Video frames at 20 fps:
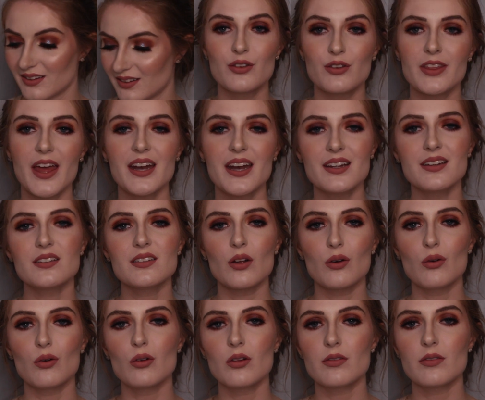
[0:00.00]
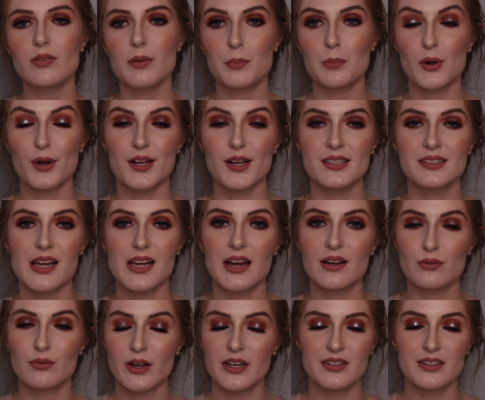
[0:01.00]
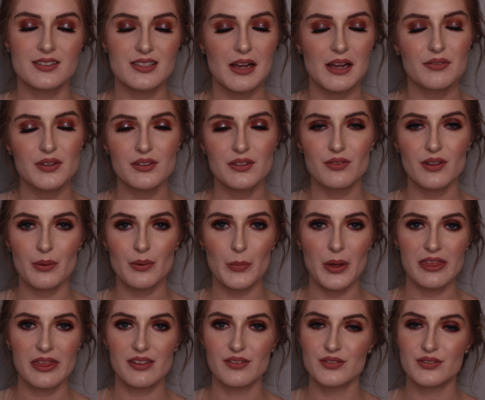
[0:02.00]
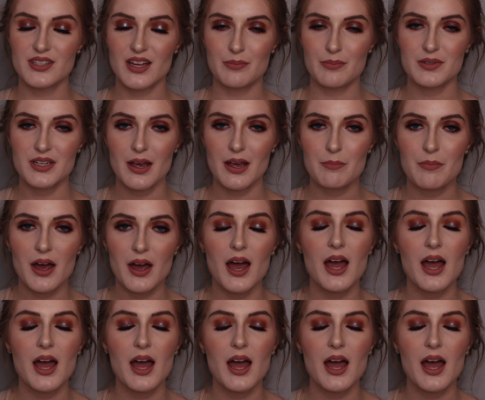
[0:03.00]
So that is all of the products I rediscovered for the month of September.